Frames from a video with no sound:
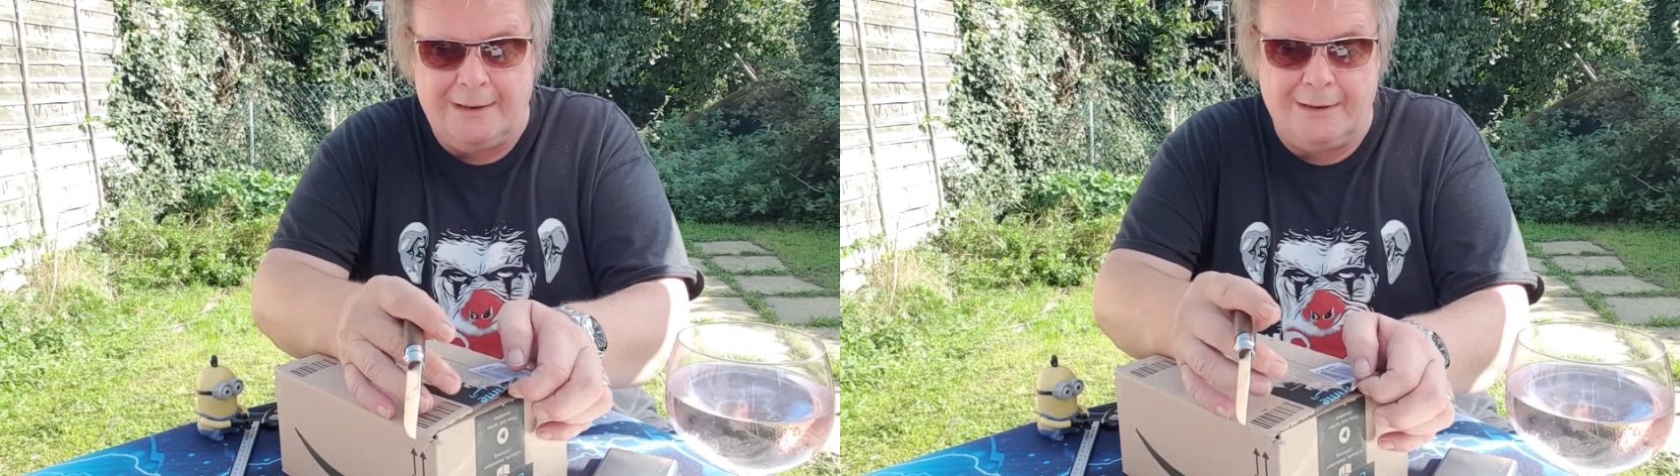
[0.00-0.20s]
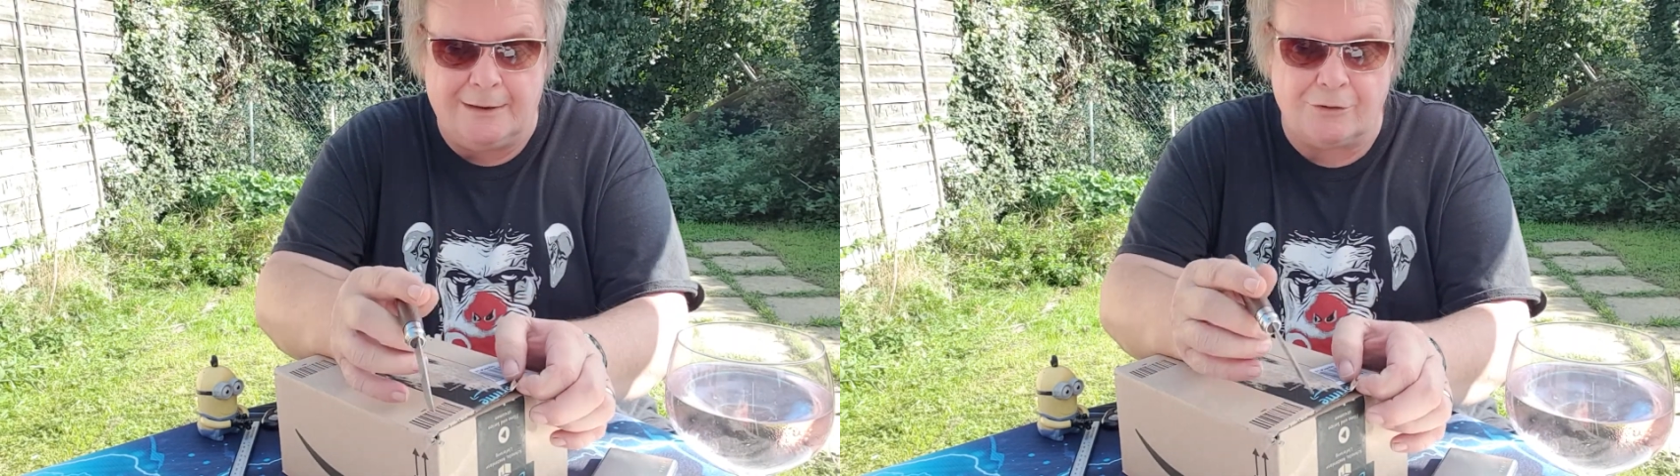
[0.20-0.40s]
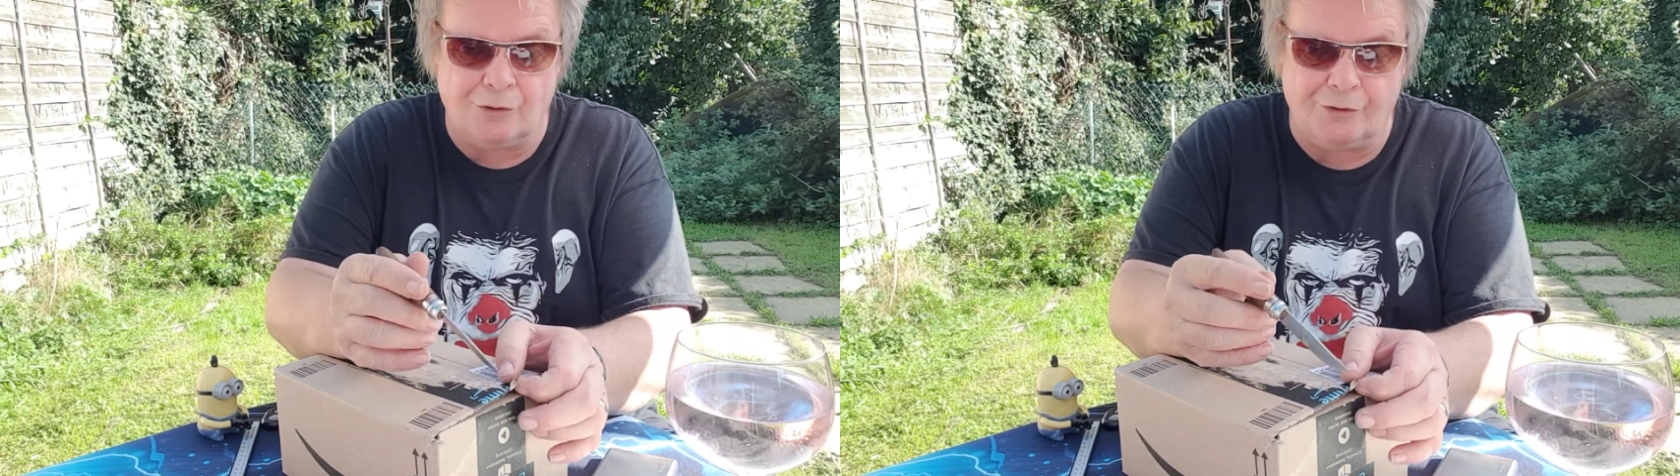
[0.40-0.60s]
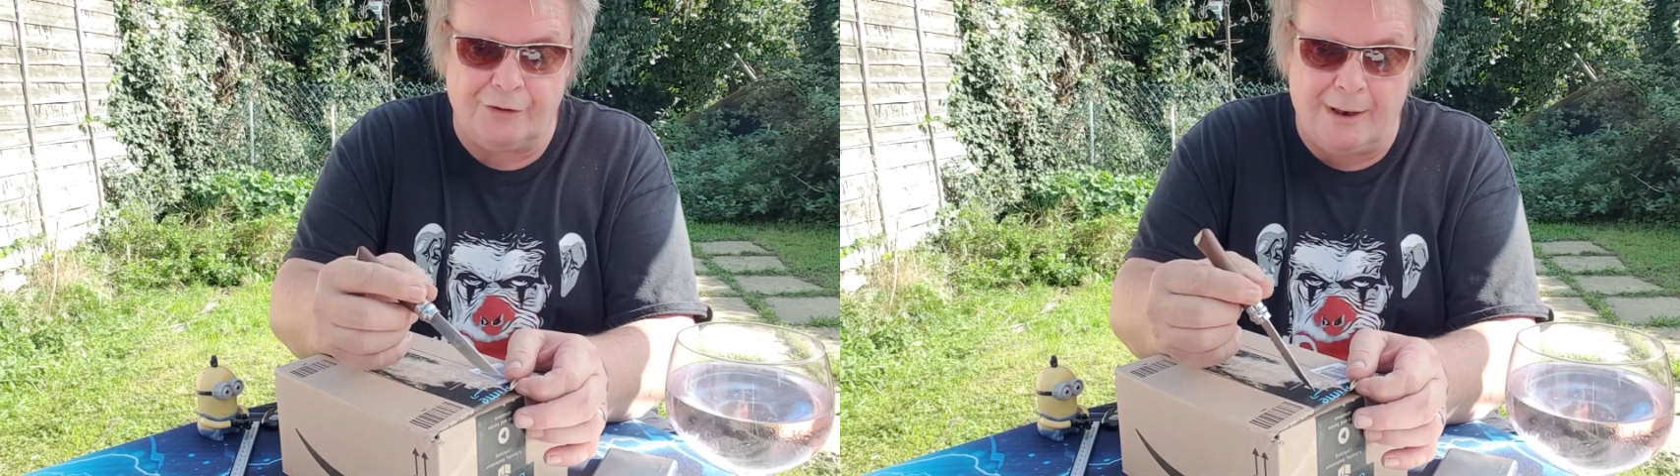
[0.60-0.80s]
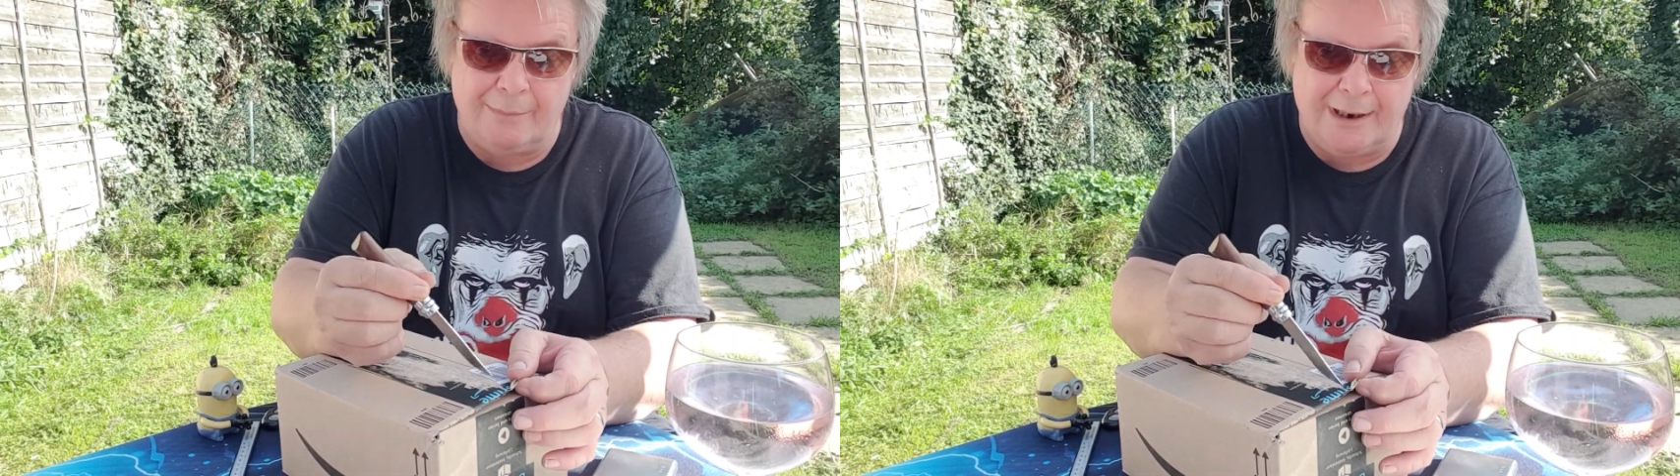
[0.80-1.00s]
And of course,
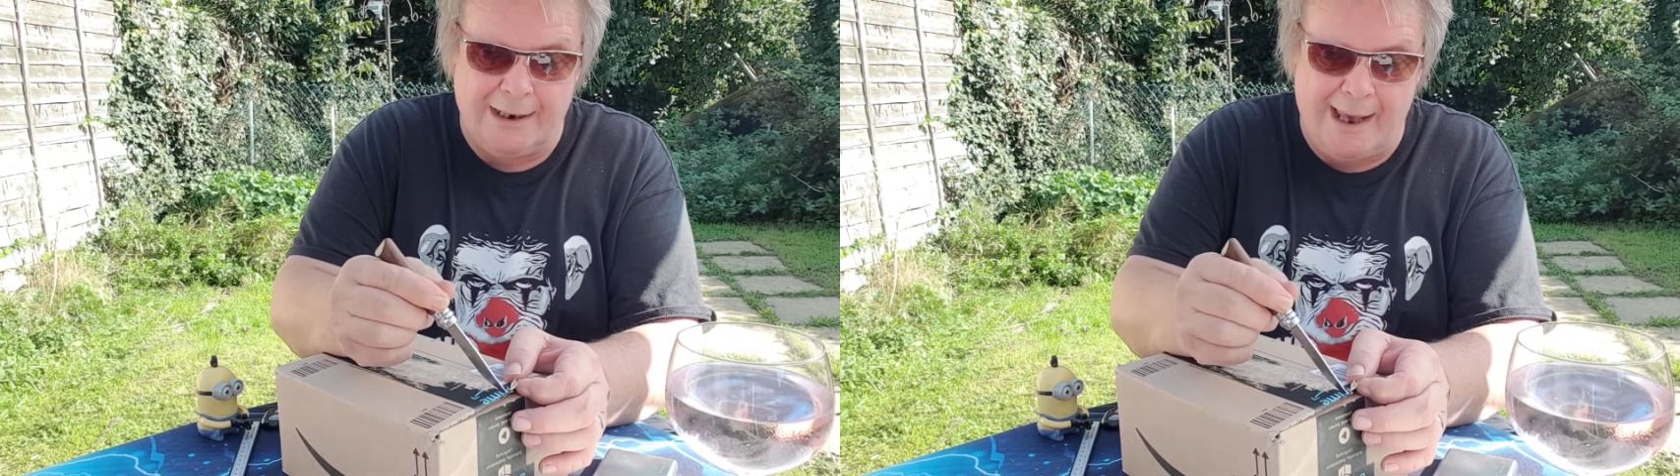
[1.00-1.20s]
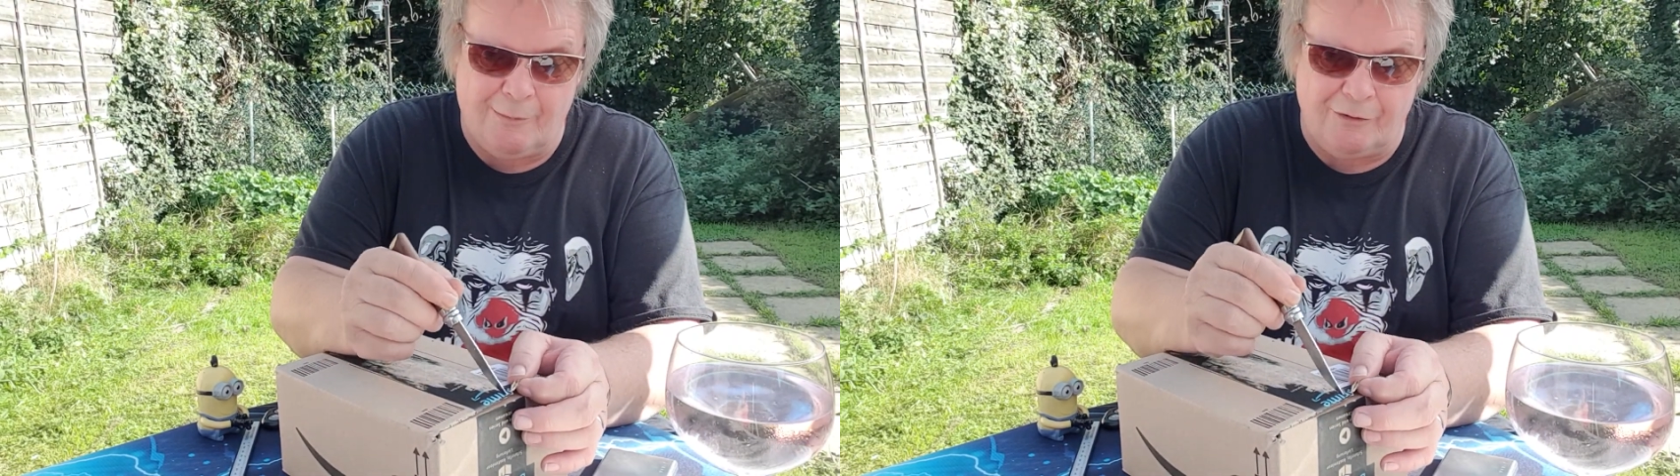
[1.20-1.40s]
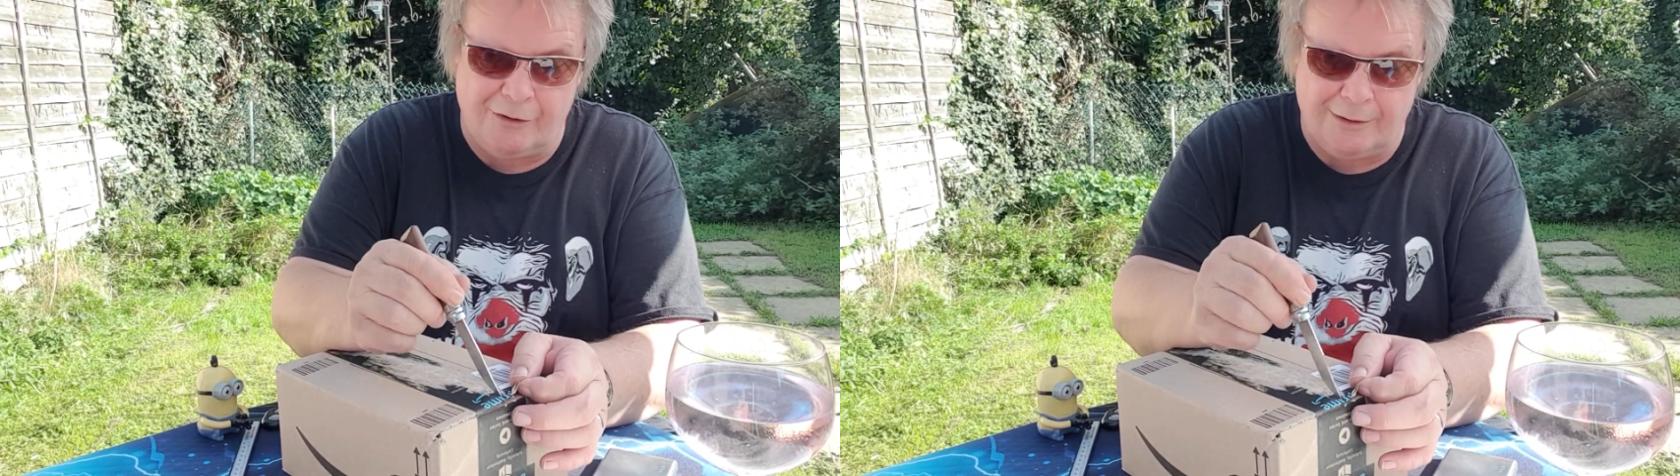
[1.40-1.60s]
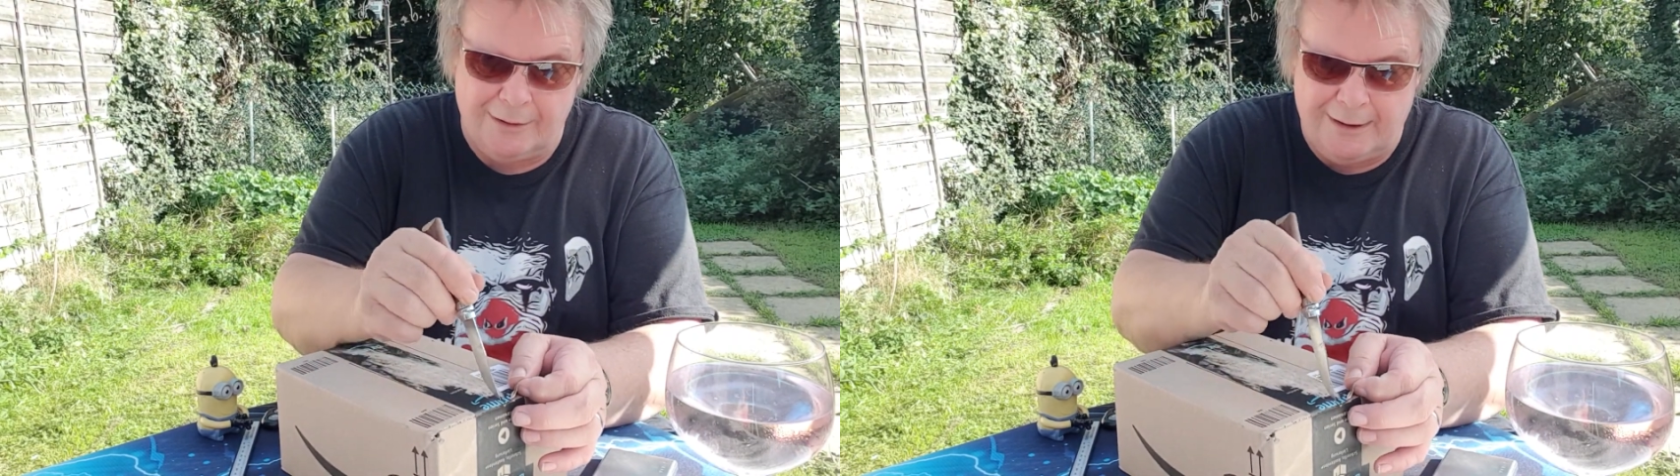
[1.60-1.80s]
yeah, being Amazon,